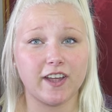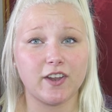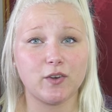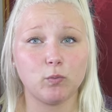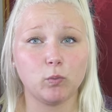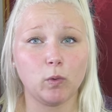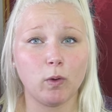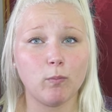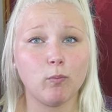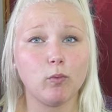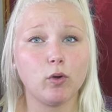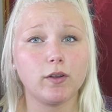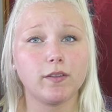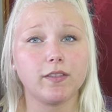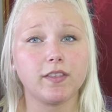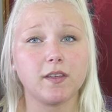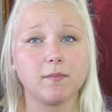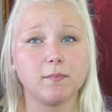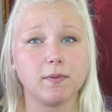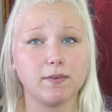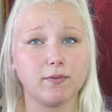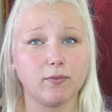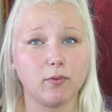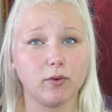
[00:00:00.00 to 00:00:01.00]
And one more
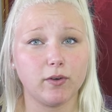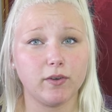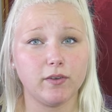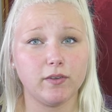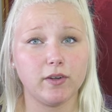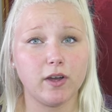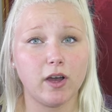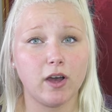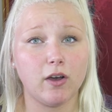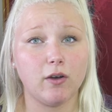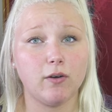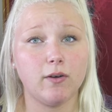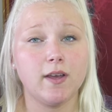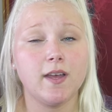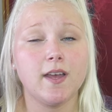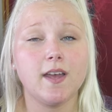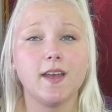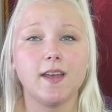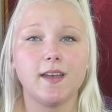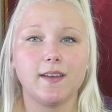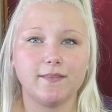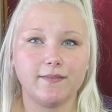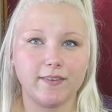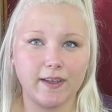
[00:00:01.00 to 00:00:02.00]
thing before you go,
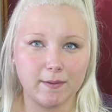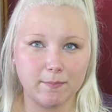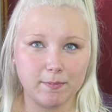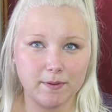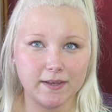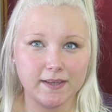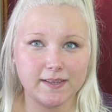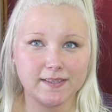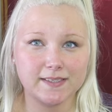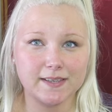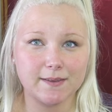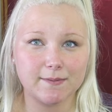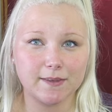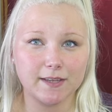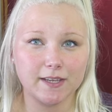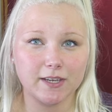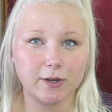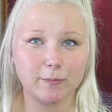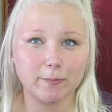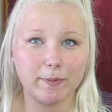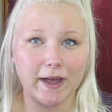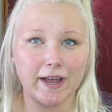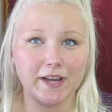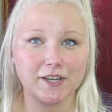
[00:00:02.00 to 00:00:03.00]
if vaping is something
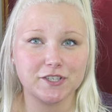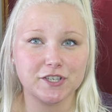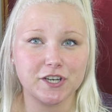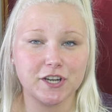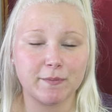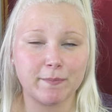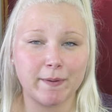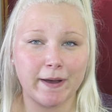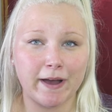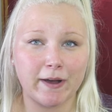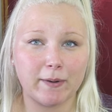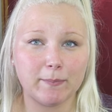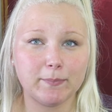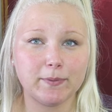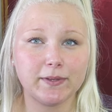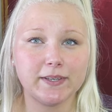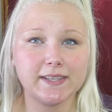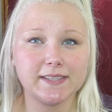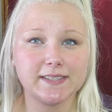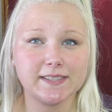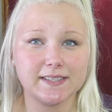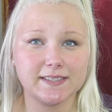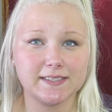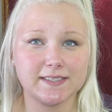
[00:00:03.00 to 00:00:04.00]
you're passionate about,
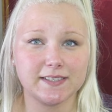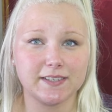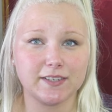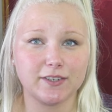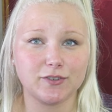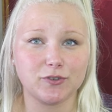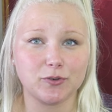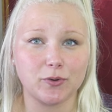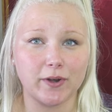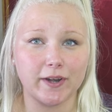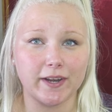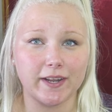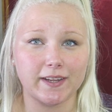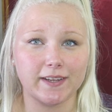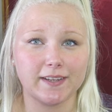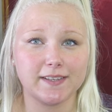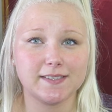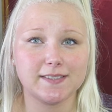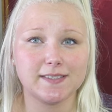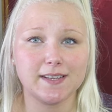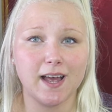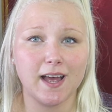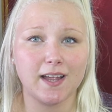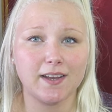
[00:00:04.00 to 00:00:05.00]
please consider joining
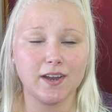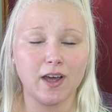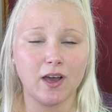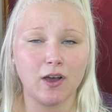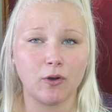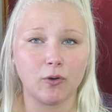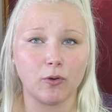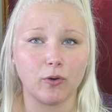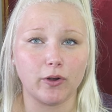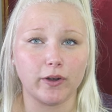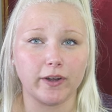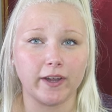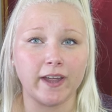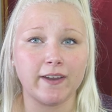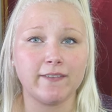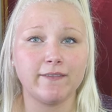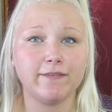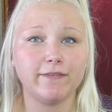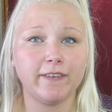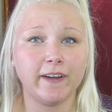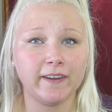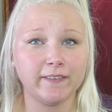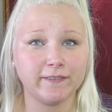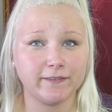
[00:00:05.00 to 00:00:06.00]
CASAA.org
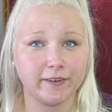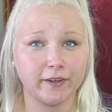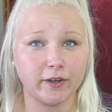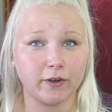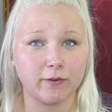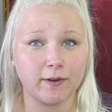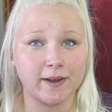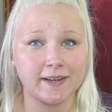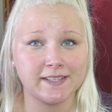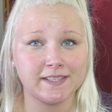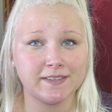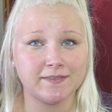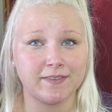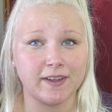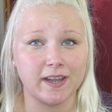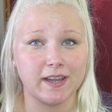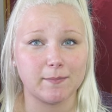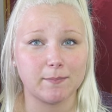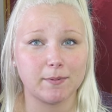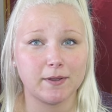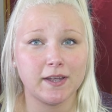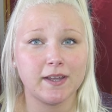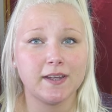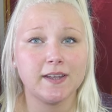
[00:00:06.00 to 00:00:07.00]
and fight for your right to
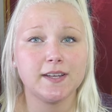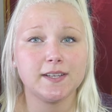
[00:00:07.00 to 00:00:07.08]
vape.